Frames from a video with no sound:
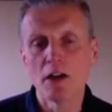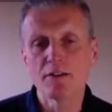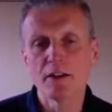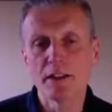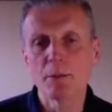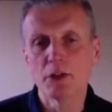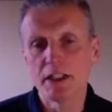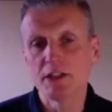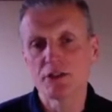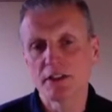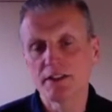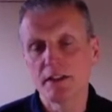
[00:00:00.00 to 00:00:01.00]
for anybody
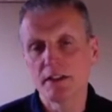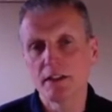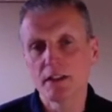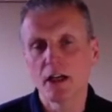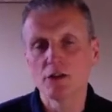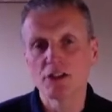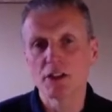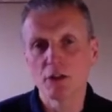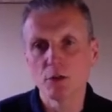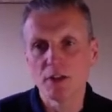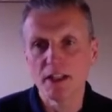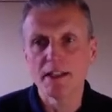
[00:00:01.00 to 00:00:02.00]
interested in coaching,
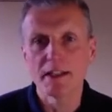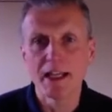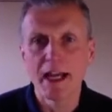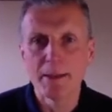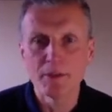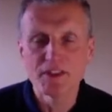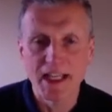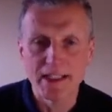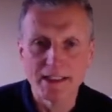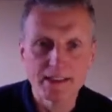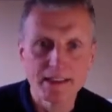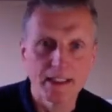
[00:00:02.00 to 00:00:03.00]
called The Inner Game of
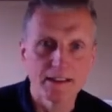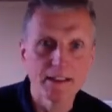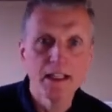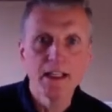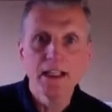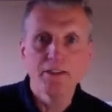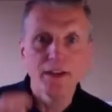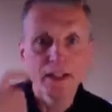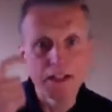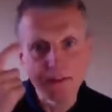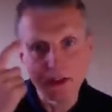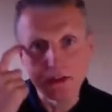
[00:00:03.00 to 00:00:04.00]
Tennis. And if
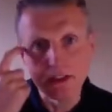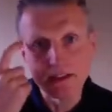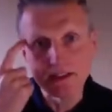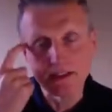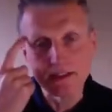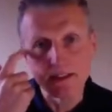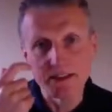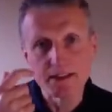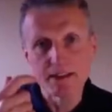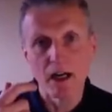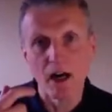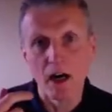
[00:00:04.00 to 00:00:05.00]
any of you listening to
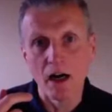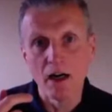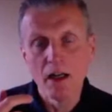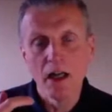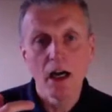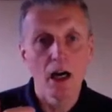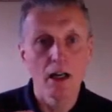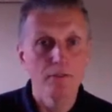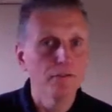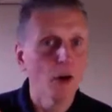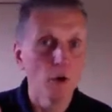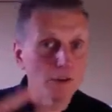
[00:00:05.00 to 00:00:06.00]
this are
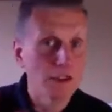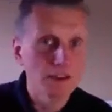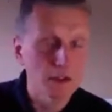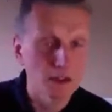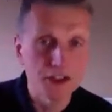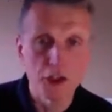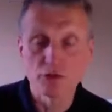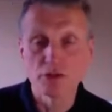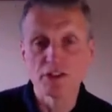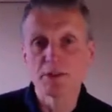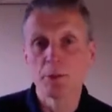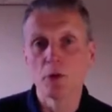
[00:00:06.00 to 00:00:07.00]
involved in sort of
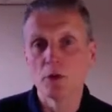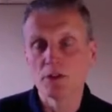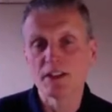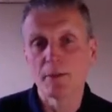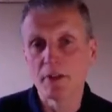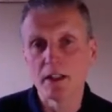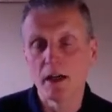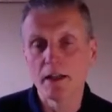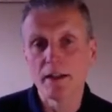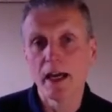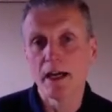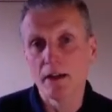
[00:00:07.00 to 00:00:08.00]
children's sport or something
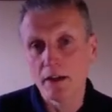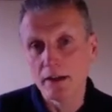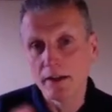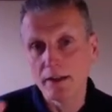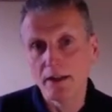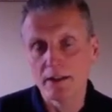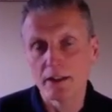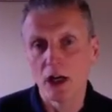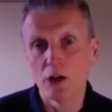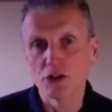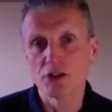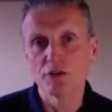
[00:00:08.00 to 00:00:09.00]
like that in a
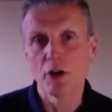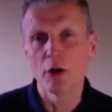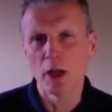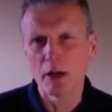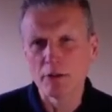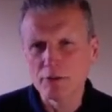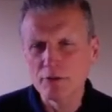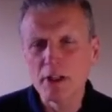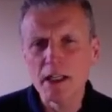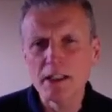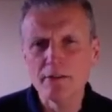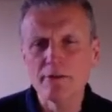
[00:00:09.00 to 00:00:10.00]
coaching role, I would
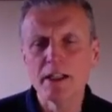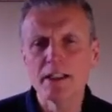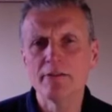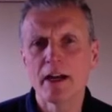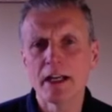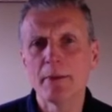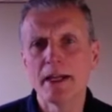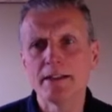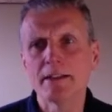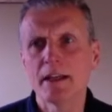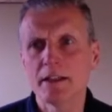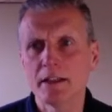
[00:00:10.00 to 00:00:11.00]
really, really
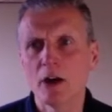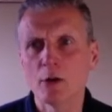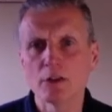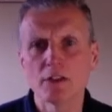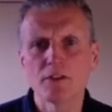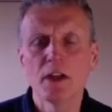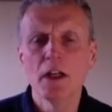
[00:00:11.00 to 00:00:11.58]
recommend getting hold of